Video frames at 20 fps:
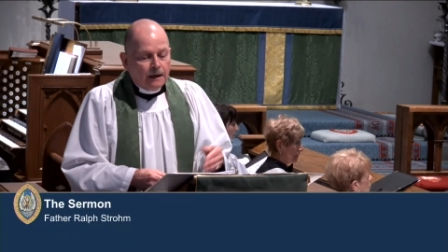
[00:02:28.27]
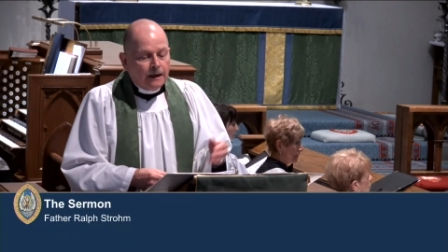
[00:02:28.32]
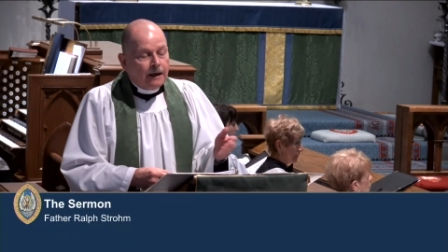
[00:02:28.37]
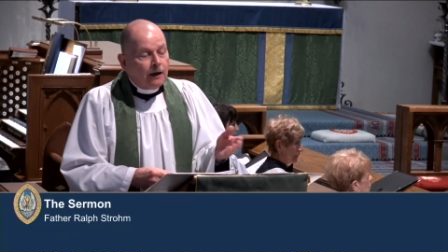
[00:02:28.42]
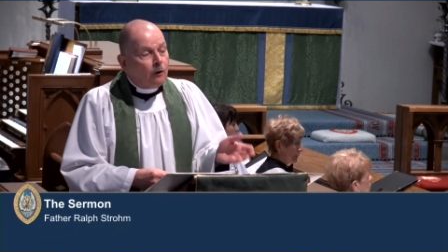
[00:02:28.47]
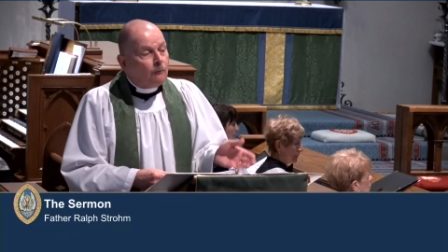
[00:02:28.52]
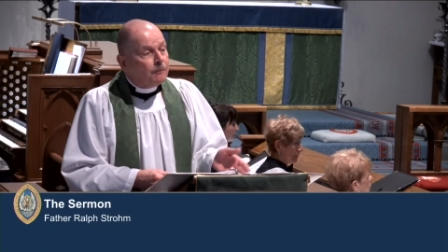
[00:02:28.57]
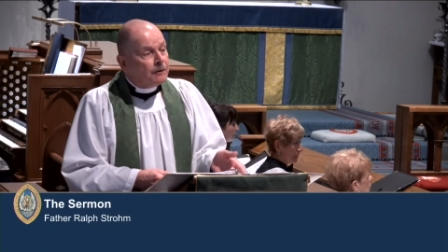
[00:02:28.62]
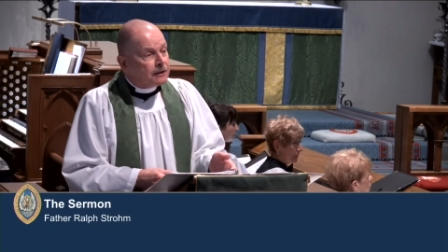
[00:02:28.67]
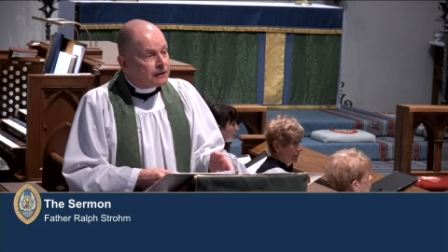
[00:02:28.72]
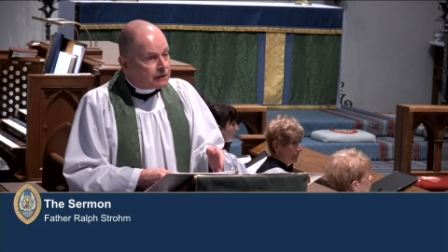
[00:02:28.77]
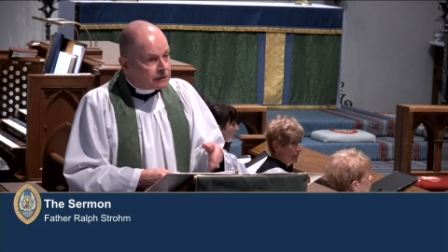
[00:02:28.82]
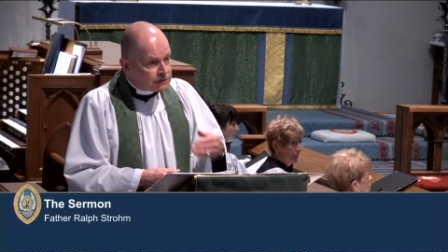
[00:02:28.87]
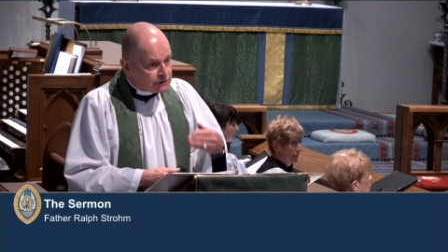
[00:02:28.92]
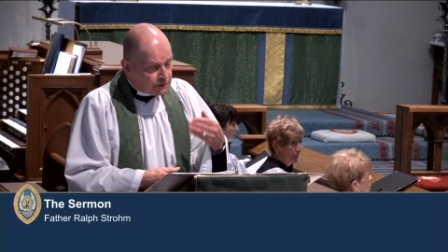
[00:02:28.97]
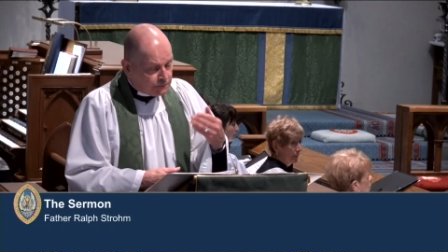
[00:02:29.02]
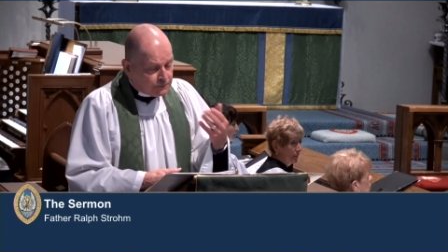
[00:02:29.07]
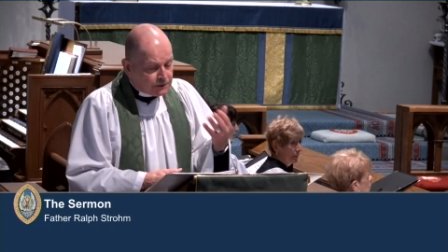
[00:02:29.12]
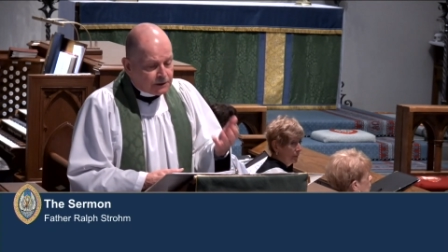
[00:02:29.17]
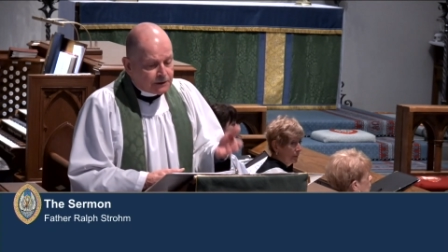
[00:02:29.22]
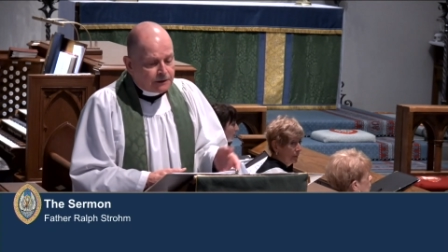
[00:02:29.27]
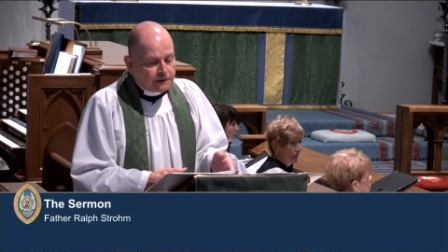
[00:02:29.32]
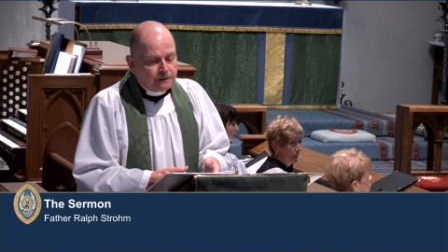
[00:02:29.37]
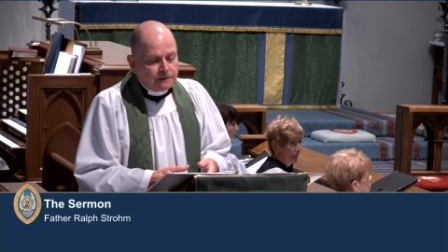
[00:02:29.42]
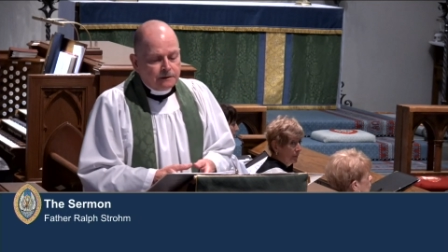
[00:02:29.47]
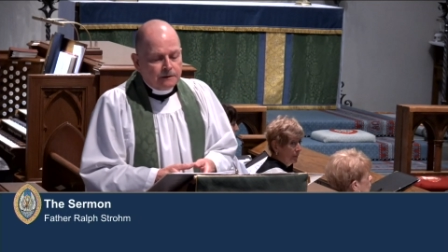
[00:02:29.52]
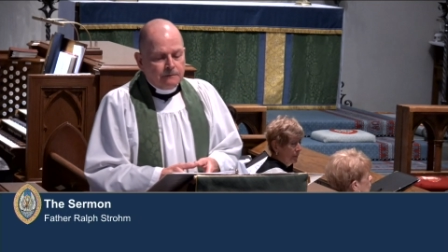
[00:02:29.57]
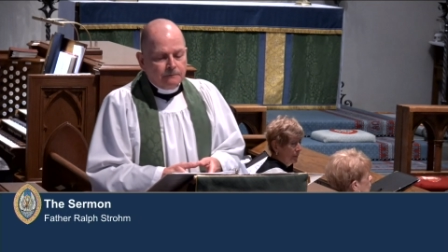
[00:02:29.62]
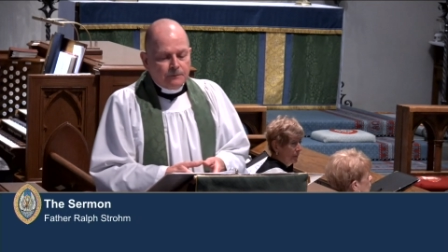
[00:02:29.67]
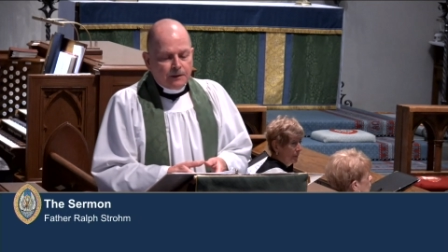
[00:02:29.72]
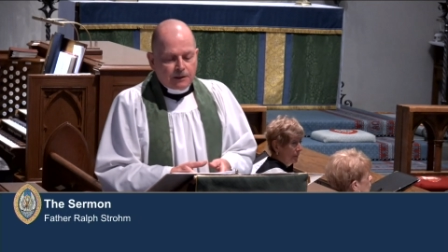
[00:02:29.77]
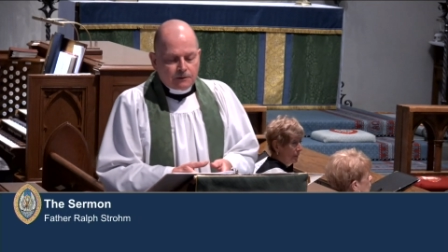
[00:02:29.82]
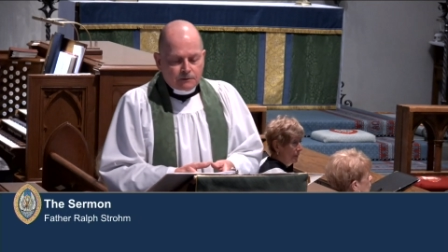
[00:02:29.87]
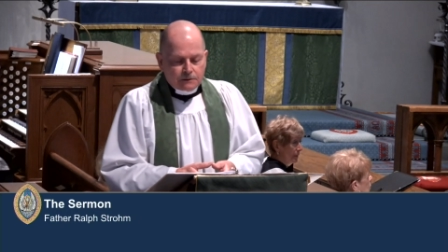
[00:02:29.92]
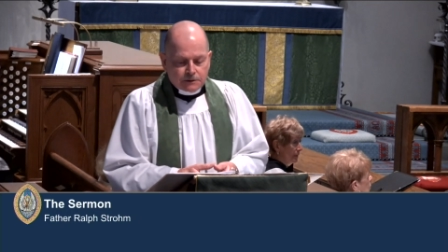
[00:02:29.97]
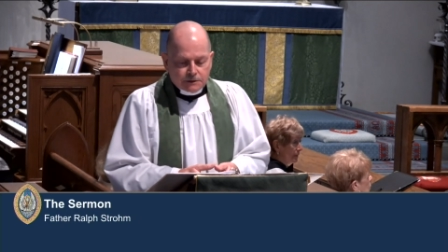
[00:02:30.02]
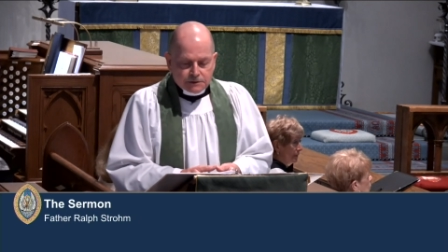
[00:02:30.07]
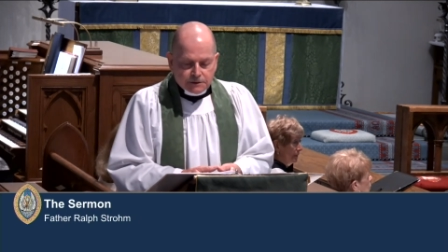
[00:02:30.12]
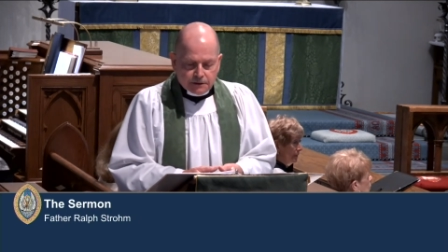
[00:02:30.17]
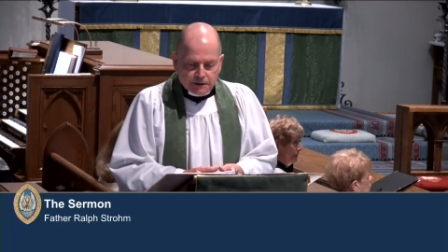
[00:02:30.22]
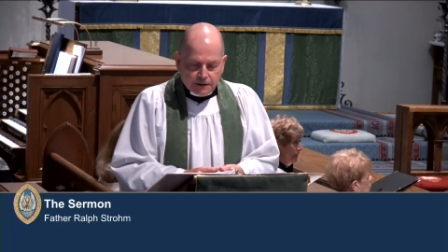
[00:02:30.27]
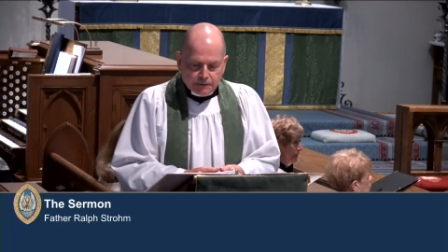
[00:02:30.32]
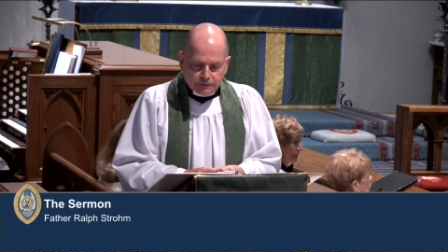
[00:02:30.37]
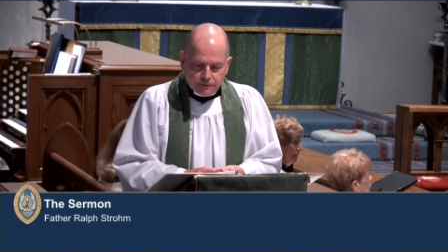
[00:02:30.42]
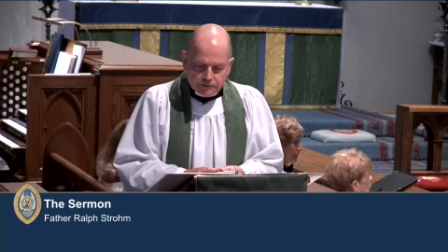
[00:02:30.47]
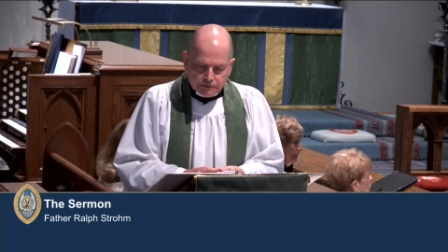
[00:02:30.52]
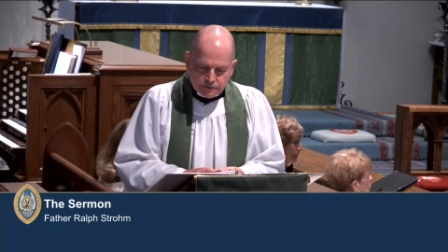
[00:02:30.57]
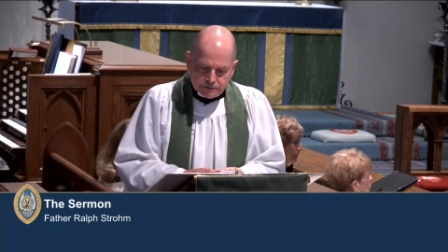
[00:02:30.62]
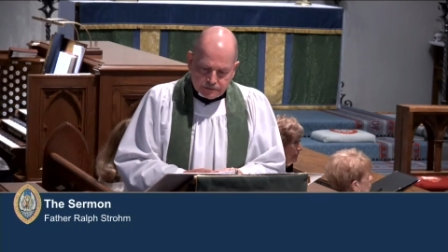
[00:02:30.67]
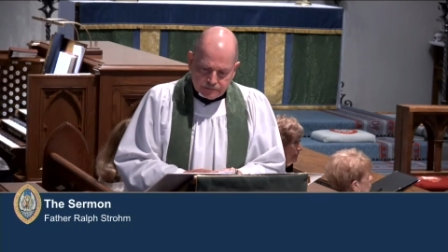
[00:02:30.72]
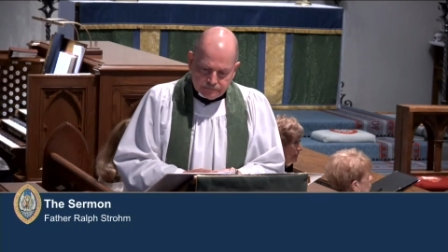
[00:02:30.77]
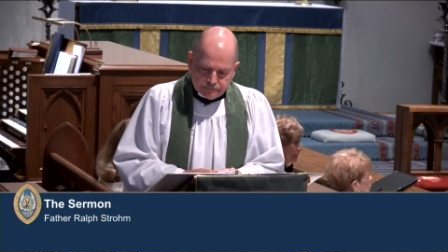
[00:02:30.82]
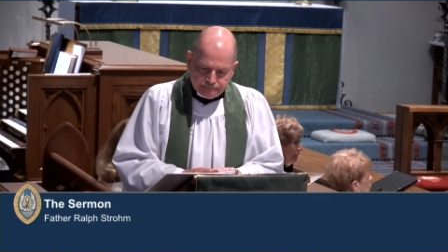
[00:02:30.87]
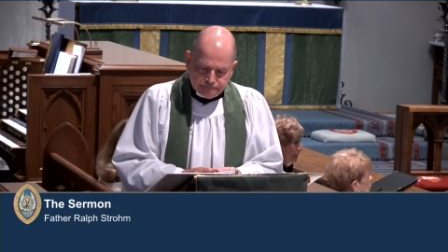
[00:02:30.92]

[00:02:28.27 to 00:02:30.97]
helping us to be better disciples.